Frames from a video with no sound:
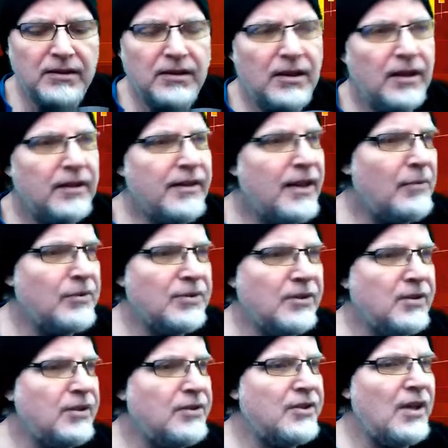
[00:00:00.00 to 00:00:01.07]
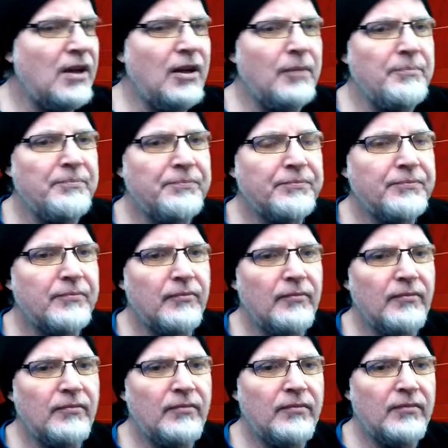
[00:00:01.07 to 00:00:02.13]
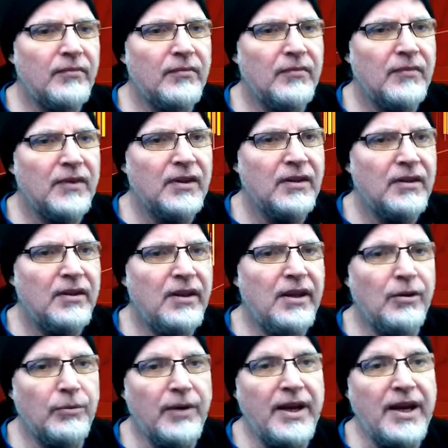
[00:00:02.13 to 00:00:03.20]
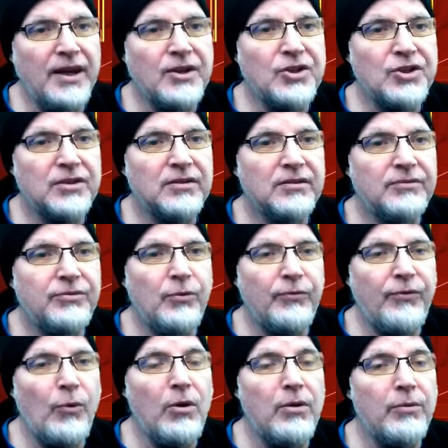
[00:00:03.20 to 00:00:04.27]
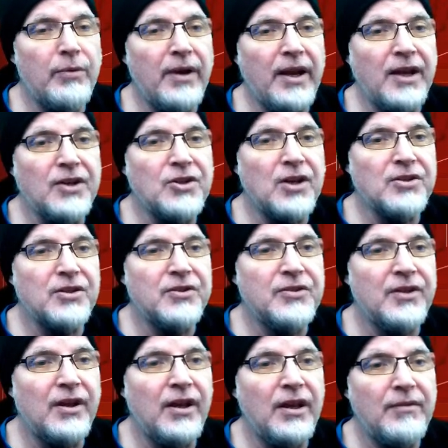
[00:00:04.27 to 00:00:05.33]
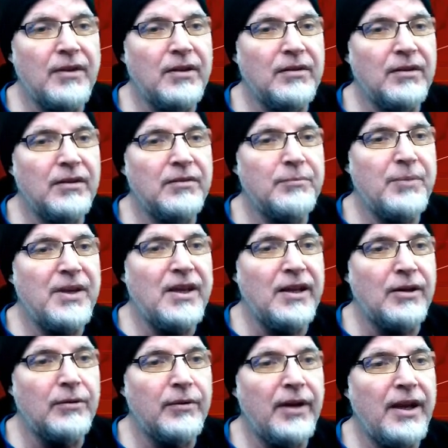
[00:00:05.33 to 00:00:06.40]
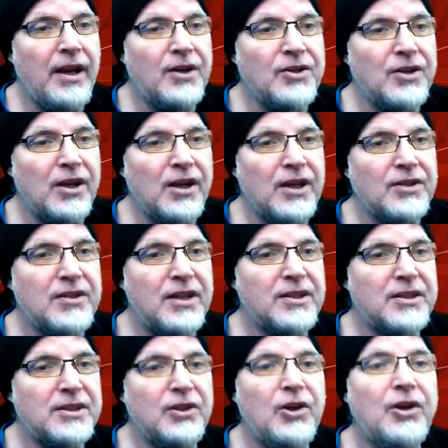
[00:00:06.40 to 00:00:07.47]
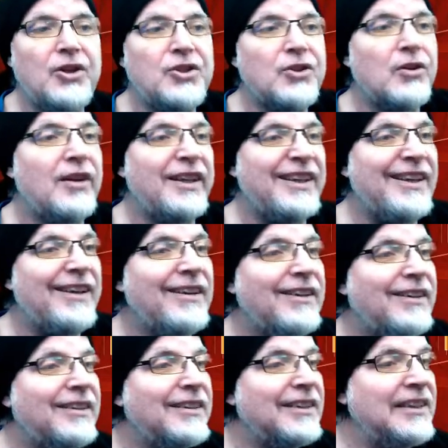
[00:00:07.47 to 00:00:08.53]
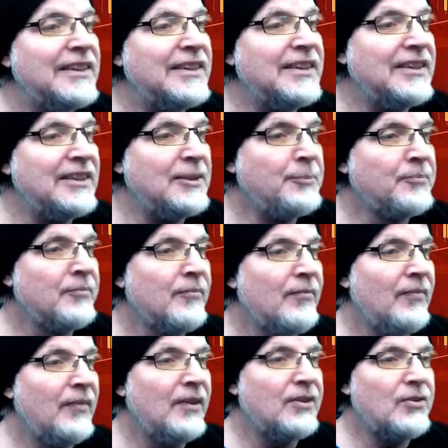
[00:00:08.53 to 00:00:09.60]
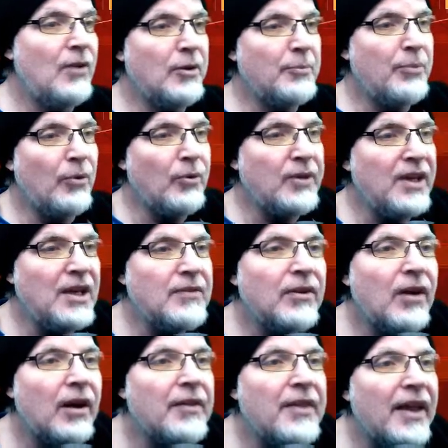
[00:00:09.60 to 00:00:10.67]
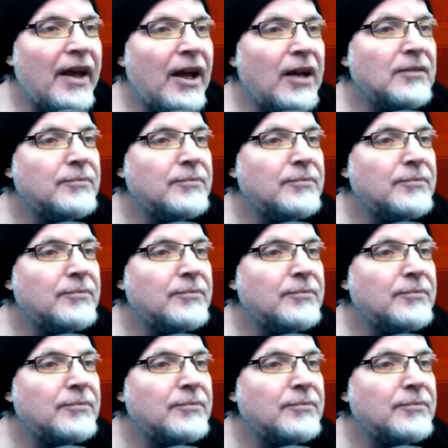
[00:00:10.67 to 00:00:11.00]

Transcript: That was a good setup. In a range. For a range, I should say. Being in a range, I guess that's as good as you're going to get it. So I would have broke even on that.